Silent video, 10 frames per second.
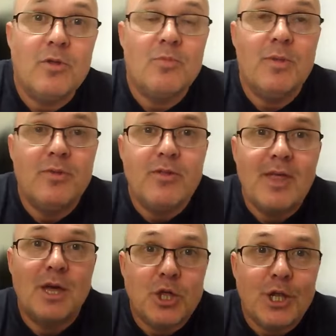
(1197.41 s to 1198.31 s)
Smith, it's
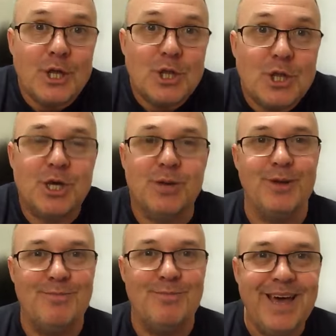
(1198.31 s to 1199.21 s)
actually
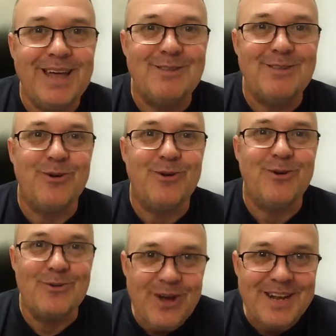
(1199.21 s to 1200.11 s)
cheap compared to the
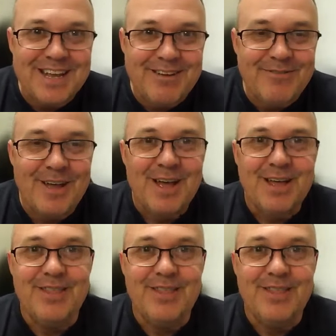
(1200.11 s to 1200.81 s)
alternative